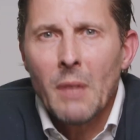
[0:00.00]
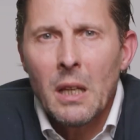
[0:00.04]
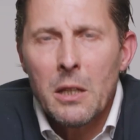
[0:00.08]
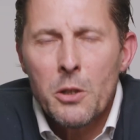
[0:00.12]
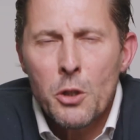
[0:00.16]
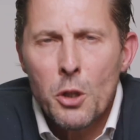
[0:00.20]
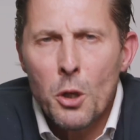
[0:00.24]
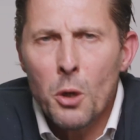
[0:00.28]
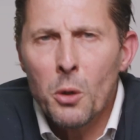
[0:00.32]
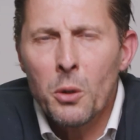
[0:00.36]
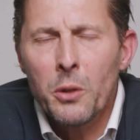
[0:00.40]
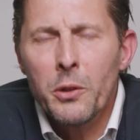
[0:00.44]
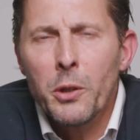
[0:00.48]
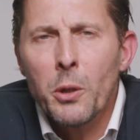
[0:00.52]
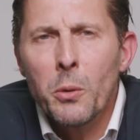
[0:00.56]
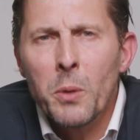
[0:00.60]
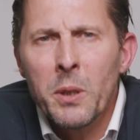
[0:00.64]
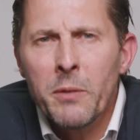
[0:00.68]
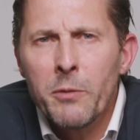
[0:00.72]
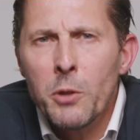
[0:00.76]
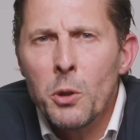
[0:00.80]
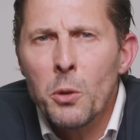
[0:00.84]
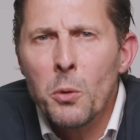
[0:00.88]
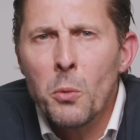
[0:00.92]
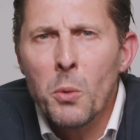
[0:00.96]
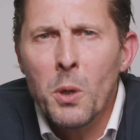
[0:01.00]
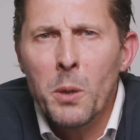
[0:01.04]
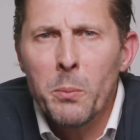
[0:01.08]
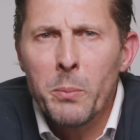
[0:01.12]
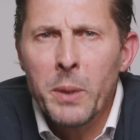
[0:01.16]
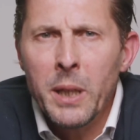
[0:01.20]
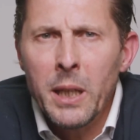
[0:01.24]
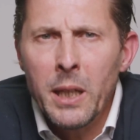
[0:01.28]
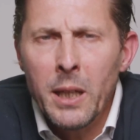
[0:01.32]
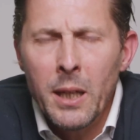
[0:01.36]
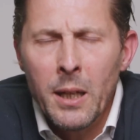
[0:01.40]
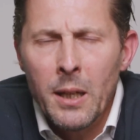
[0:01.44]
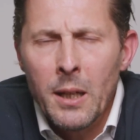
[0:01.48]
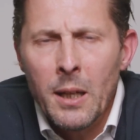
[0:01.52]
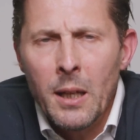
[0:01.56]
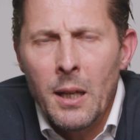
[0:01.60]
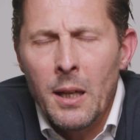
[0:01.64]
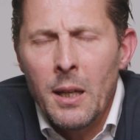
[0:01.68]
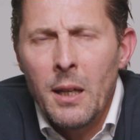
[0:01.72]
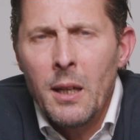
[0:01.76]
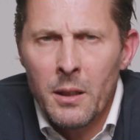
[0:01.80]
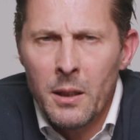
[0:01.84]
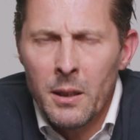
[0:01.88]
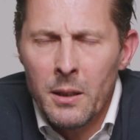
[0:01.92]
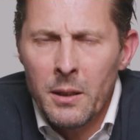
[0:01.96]
So the review will be
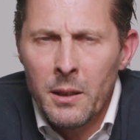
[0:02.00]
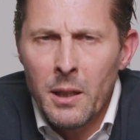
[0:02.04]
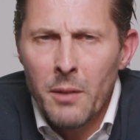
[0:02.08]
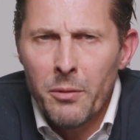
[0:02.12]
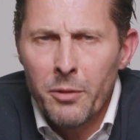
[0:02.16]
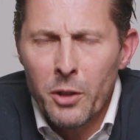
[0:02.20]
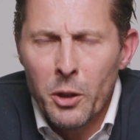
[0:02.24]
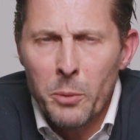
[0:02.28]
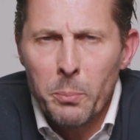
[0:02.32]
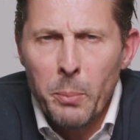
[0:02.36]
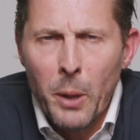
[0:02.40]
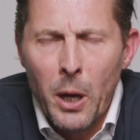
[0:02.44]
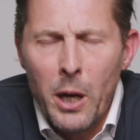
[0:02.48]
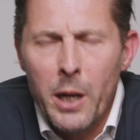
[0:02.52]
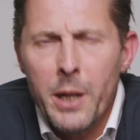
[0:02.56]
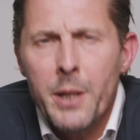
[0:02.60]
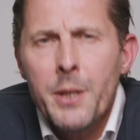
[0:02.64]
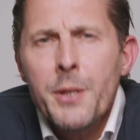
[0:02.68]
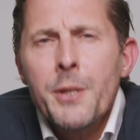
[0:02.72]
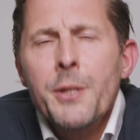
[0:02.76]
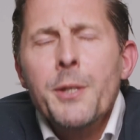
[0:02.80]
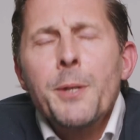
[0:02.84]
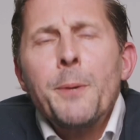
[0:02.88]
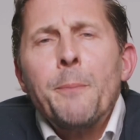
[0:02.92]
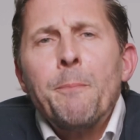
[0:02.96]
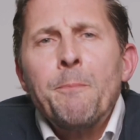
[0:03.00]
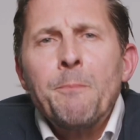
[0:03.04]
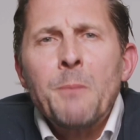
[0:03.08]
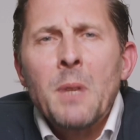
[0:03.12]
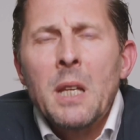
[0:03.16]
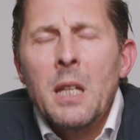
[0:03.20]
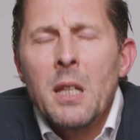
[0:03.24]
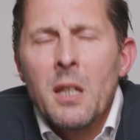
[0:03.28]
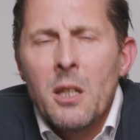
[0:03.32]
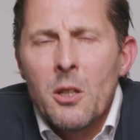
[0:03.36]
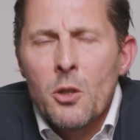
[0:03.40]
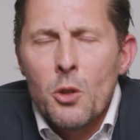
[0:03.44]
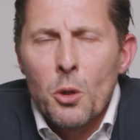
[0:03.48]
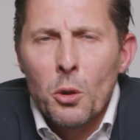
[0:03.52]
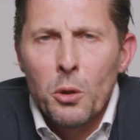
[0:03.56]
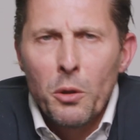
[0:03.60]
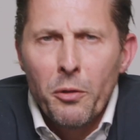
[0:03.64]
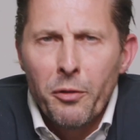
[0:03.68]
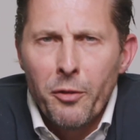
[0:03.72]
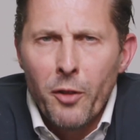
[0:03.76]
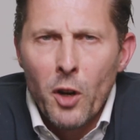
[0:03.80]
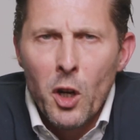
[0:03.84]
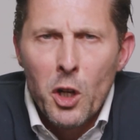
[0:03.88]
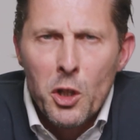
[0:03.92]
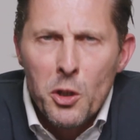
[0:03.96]
in different parts. So the
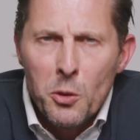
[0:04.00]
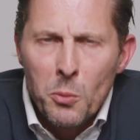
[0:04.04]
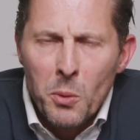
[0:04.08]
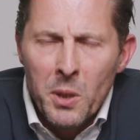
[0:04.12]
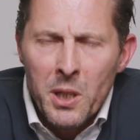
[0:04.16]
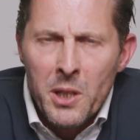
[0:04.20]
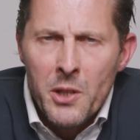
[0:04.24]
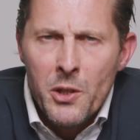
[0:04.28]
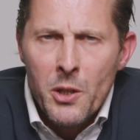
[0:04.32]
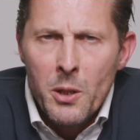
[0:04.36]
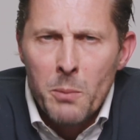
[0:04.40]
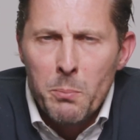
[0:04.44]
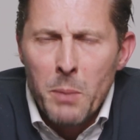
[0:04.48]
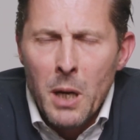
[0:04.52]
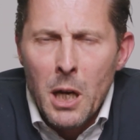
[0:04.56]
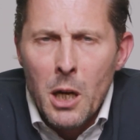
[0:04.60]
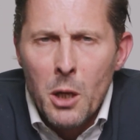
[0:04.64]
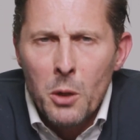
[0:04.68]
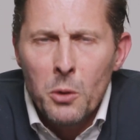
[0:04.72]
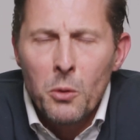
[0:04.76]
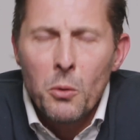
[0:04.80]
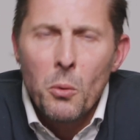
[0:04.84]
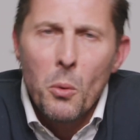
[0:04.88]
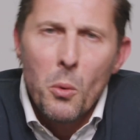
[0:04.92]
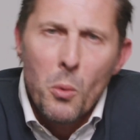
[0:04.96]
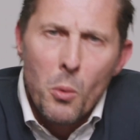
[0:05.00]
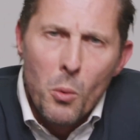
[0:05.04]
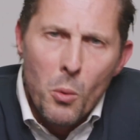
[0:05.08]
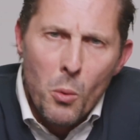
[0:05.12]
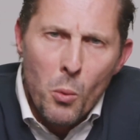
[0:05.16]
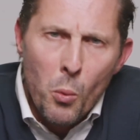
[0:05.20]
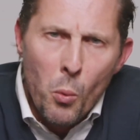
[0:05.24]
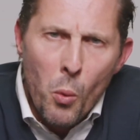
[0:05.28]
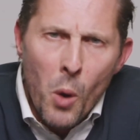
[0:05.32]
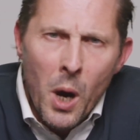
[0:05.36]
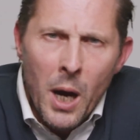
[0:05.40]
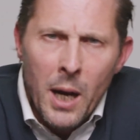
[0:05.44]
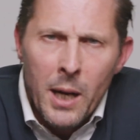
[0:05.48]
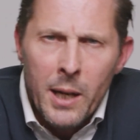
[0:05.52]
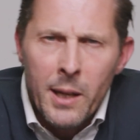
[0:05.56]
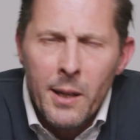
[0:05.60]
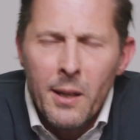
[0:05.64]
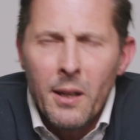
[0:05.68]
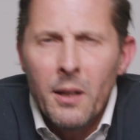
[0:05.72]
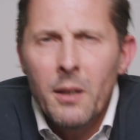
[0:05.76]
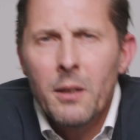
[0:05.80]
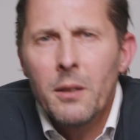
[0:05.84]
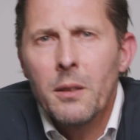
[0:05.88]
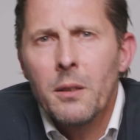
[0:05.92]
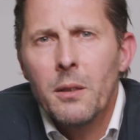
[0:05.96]
first one is about why
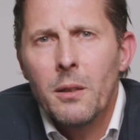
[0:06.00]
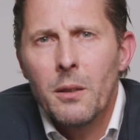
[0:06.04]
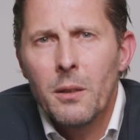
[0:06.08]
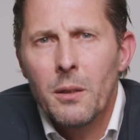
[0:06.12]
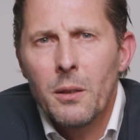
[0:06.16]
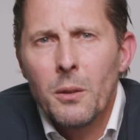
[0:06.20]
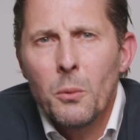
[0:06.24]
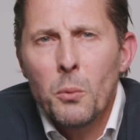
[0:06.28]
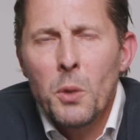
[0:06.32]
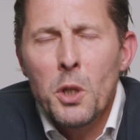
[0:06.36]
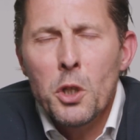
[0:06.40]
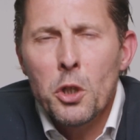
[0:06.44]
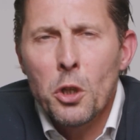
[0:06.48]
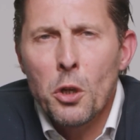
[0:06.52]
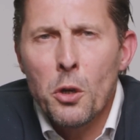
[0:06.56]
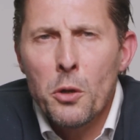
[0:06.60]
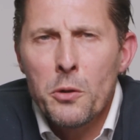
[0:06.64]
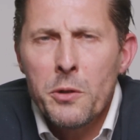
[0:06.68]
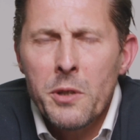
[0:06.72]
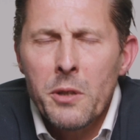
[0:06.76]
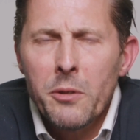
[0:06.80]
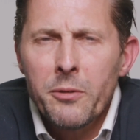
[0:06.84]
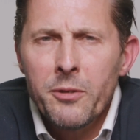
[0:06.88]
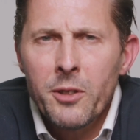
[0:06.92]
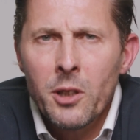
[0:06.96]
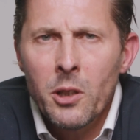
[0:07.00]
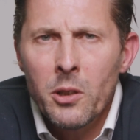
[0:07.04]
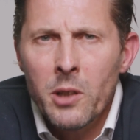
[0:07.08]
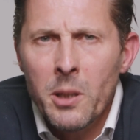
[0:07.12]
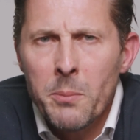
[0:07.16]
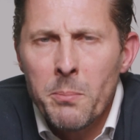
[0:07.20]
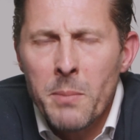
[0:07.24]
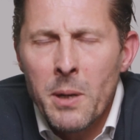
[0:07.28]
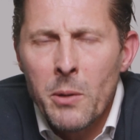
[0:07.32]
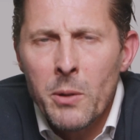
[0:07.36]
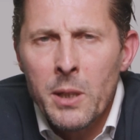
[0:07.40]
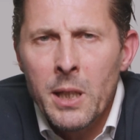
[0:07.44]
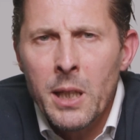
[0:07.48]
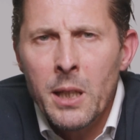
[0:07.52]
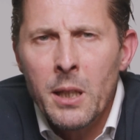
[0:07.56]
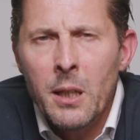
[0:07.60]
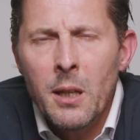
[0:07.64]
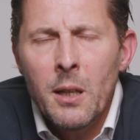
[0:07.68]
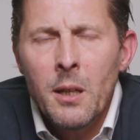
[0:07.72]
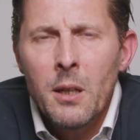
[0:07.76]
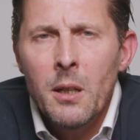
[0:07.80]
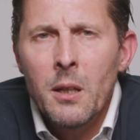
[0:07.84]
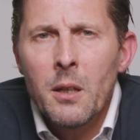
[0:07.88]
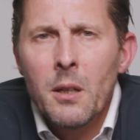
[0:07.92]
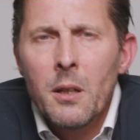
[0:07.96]
we chose the Field and Marine.
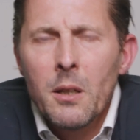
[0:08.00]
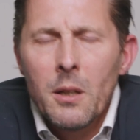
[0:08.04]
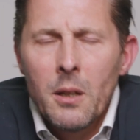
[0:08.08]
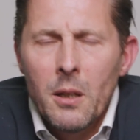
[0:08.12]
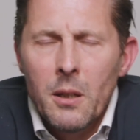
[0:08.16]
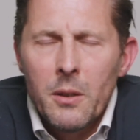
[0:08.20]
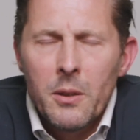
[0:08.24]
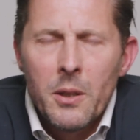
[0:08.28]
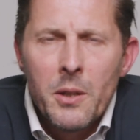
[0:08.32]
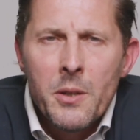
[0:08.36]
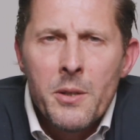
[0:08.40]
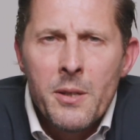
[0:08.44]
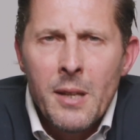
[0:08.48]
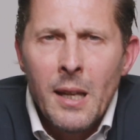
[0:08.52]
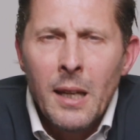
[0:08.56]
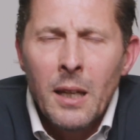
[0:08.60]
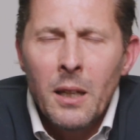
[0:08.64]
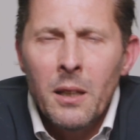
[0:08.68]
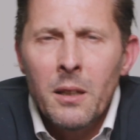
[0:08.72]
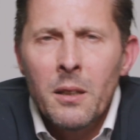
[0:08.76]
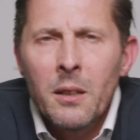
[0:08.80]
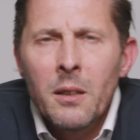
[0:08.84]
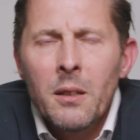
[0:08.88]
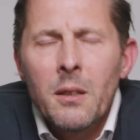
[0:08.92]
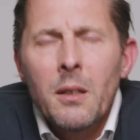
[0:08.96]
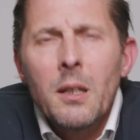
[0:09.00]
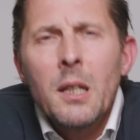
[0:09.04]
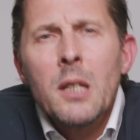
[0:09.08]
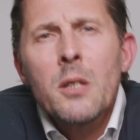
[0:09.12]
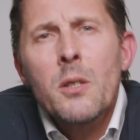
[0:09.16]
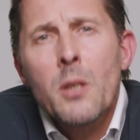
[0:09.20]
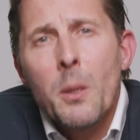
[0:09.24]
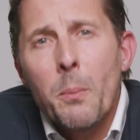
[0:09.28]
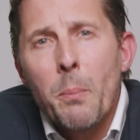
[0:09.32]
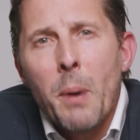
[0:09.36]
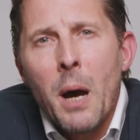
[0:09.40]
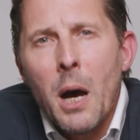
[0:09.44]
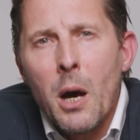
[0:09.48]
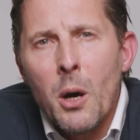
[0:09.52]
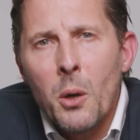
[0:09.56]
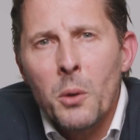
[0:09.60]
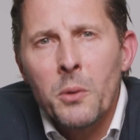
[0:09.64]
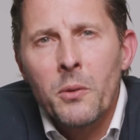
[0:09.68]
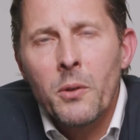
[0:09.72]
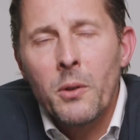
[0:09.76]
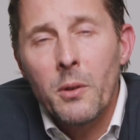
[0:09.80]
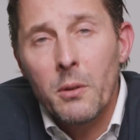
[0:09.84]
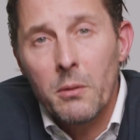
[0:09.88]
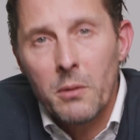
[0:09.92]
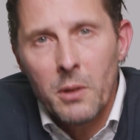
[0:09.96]
The second is
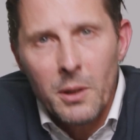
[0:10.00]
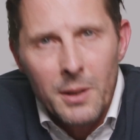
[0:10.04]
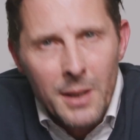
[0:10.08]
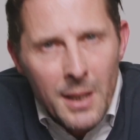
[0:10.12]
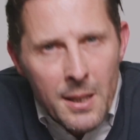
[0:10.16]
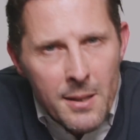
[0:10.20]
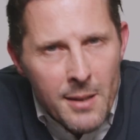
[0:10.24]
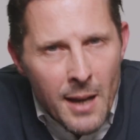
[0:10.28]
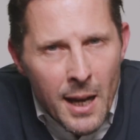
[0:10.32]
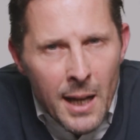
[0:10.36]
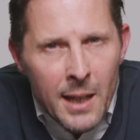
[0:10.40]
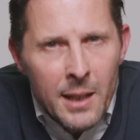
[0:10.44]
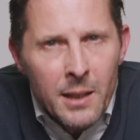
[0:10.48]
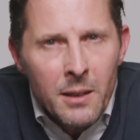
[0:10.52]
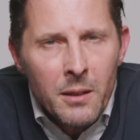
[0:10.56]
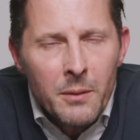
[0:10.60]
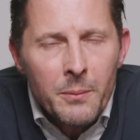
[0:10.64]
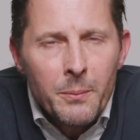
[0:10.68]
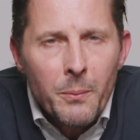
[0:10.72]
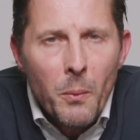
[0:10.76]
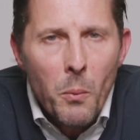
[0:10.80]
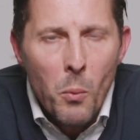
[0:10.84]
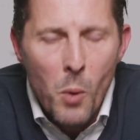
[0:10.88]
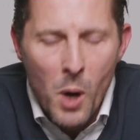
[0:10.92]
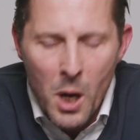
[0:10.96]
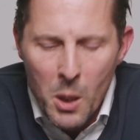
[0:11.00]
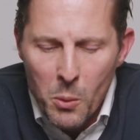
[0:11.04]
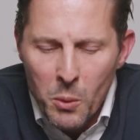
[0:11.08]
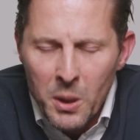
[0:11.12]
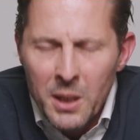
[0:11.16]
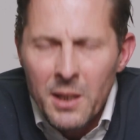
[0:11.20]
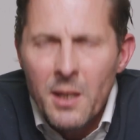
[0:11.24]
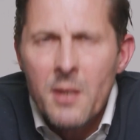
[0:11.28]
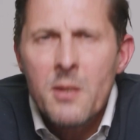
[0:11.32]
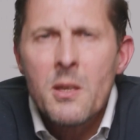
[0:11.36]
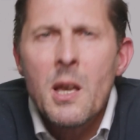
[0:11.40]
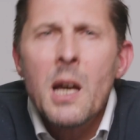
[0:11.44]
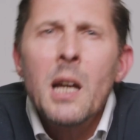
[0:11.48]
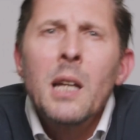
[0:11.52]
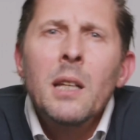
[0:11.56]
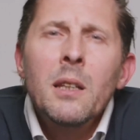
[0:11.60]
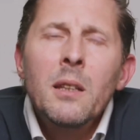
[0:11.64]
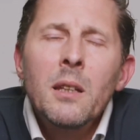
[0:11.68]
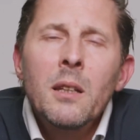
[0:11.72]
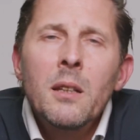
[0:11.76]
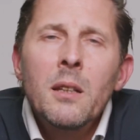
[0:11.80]
about the design, why we designed